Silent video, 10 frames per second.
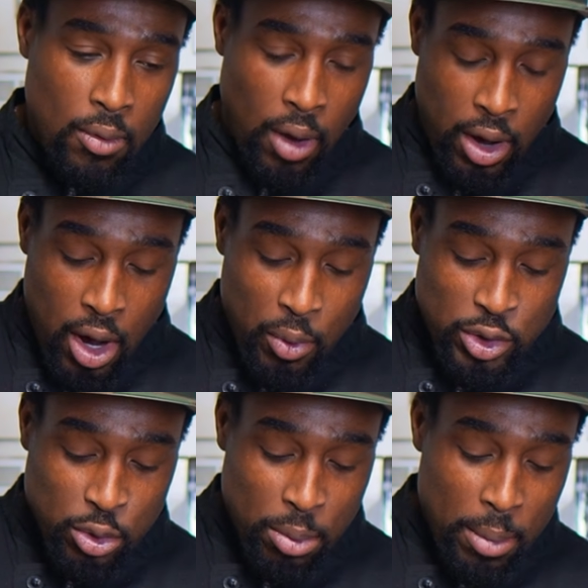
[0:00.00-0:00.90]
And
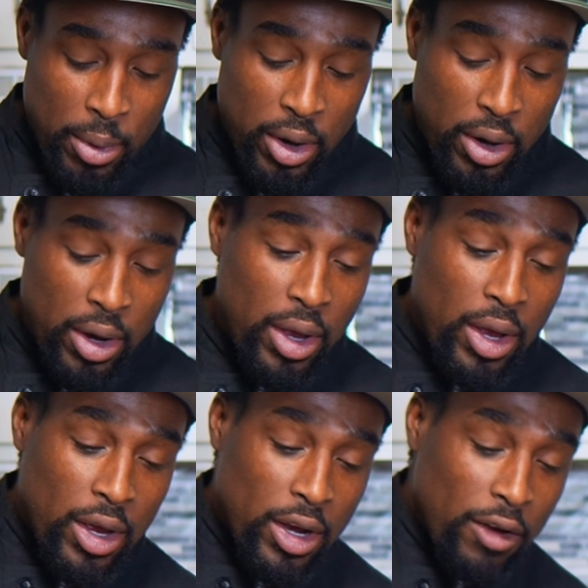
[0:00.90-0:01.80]
always remember,
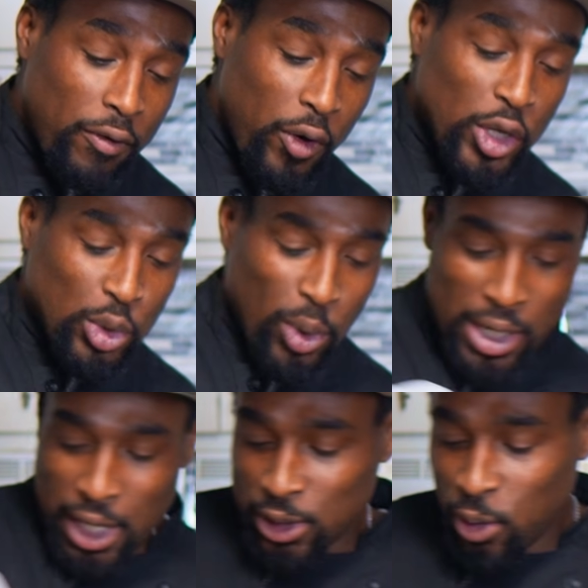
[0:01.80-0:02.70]
the first one
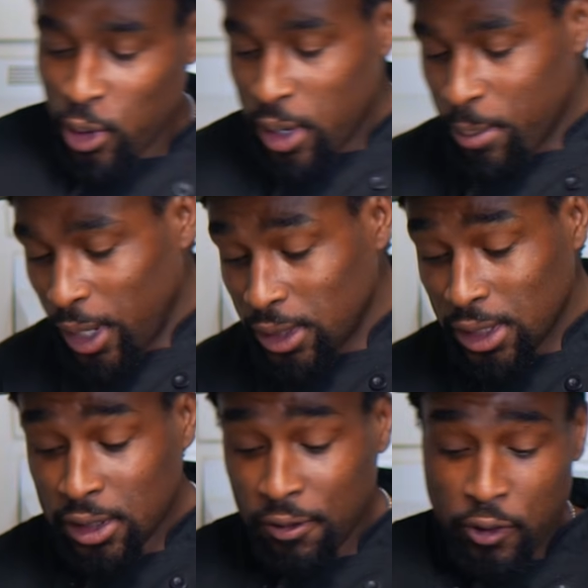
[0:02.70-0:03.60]
that's going in the pot
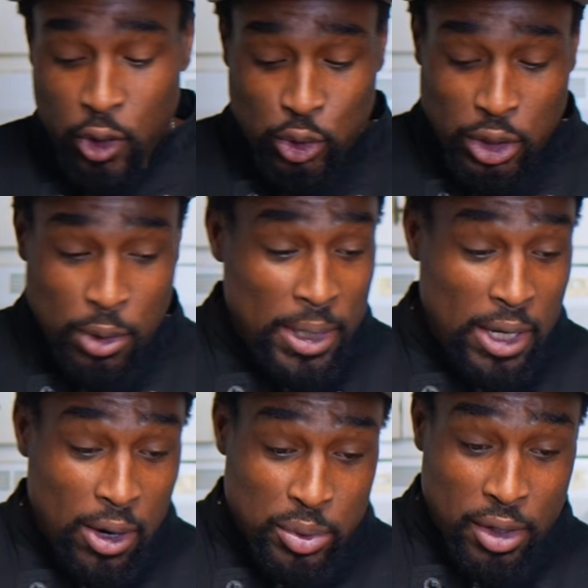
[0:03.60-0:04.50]
is the first one to be
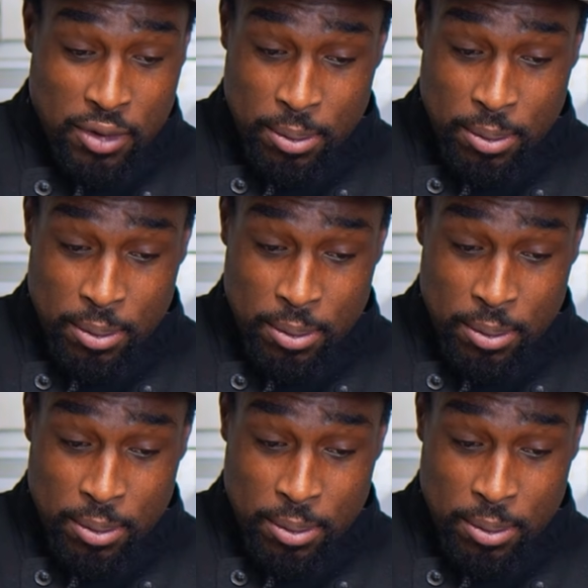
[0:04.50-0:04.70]
out of the